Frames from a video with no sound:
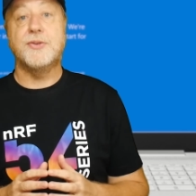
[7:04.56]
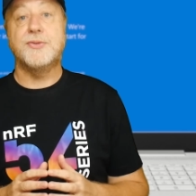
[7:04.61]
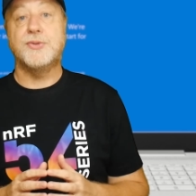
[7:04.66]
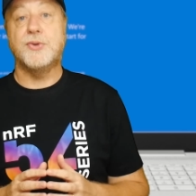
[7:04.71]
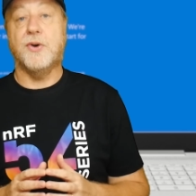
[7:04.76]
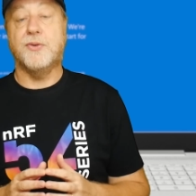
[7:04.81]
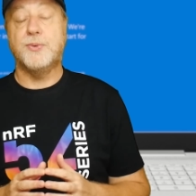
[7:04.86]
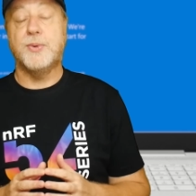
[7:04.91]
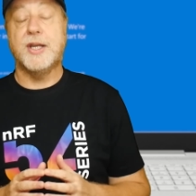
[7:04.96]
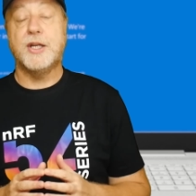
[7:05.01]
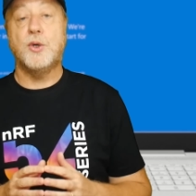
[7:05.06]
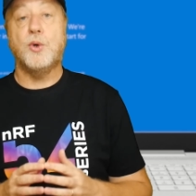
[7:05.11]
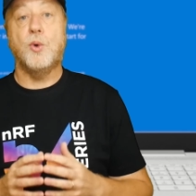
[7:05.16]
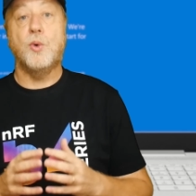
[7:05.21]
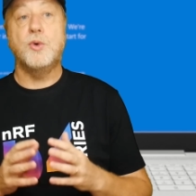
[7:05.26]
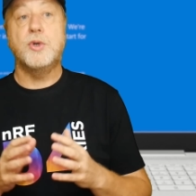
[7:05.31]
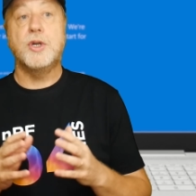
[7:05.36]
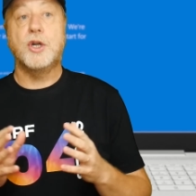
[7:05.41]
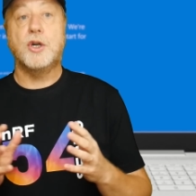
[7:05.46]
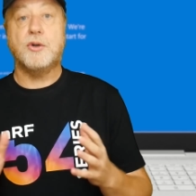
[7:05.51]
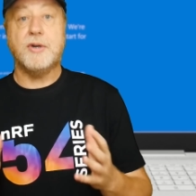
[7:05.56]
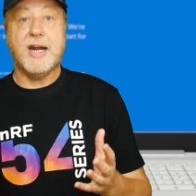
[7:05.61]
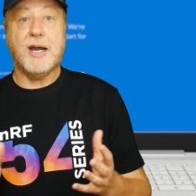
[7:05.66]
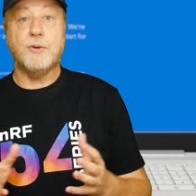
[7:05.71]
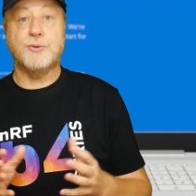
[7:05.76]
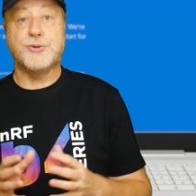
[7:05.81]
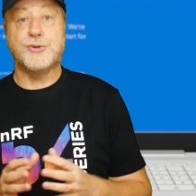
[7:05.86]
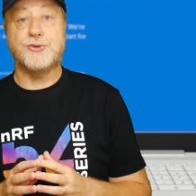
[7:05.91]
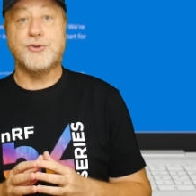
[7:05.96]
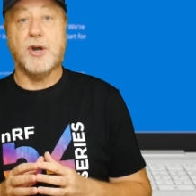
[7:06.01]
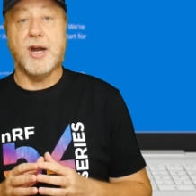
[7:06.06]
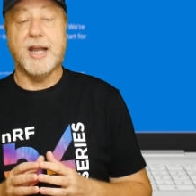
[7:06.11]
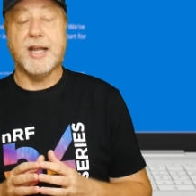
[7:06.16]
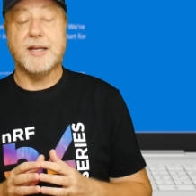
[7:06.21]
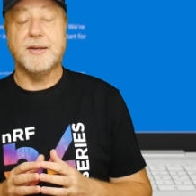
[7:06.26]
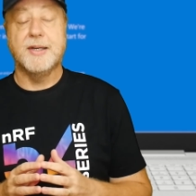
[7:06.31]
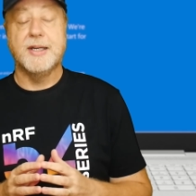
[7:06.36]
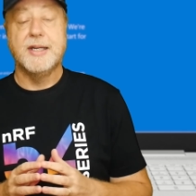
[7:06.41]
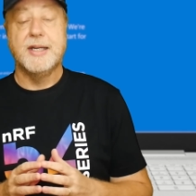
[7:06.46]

of software called CrowdStrike.